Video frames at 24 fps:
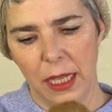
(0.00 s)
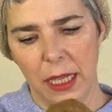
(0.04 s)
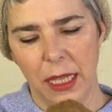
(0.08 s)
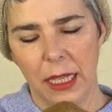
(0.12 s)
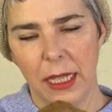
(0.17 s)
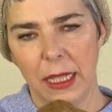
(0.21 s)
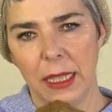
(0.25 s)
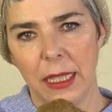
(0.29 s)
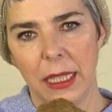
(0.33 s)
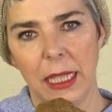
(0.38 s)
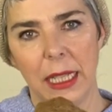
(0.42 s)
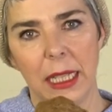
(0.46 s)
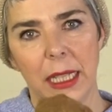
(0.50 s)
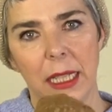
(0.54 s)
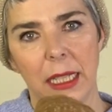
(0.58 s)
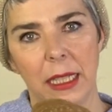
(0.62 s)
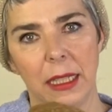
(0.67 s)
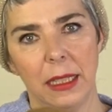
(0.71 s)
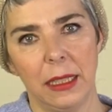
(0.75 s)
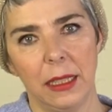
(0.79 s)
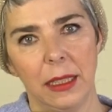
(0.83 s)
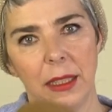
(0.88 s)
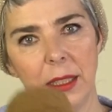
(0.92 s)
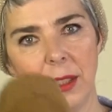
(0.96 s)
and
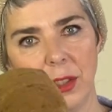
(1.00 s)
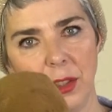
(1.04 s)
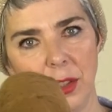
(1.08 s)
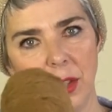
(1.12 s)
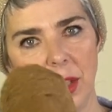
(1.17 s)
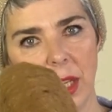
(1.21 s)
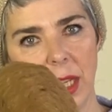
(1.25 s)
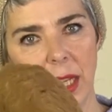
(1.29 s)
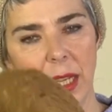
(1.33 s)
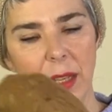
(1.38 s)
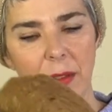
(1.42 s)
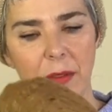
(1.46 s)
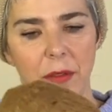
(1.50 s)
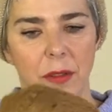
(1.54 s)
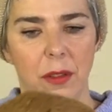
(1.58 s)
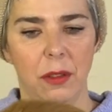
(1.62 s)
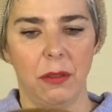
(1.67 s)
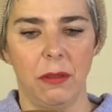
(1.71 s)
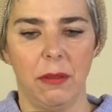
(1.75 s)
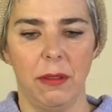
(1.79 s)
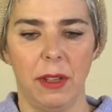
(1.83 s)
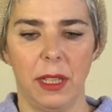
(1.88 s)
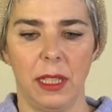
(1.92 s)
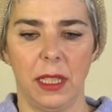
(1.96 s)
then you have
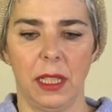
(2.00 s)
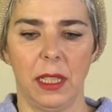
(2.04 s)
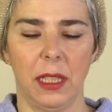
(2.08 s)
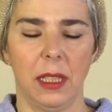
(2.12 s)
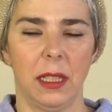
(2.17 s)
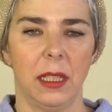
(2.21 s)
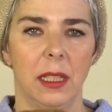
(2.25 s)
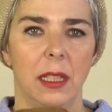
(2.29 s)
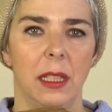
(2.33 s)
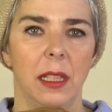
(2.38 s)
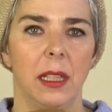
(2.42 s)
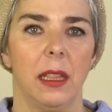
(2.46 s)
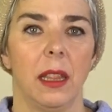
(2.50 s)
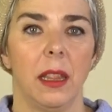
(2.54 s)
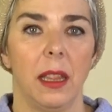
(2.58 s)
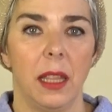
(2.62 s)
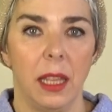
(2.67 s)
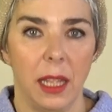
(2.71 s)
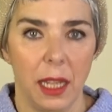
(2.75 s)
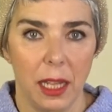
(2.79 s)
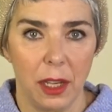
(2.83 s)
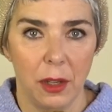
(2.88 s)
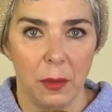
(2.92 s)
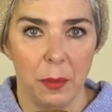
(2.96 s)
already the
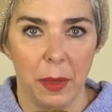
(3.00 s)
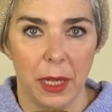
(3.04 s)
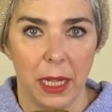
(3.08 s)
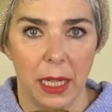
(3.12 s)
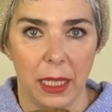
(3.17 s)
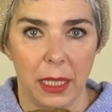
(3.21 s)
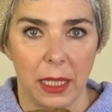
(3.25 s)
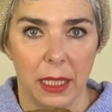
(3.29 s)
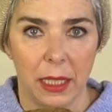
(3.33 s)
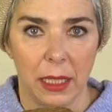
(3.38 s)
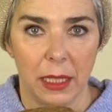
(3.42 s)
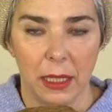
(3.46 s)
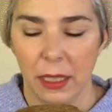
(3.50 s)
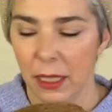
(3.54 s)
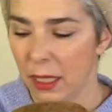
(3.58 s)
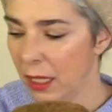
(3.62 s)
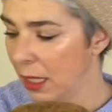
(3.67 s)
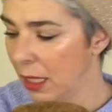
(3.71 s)
hair padding.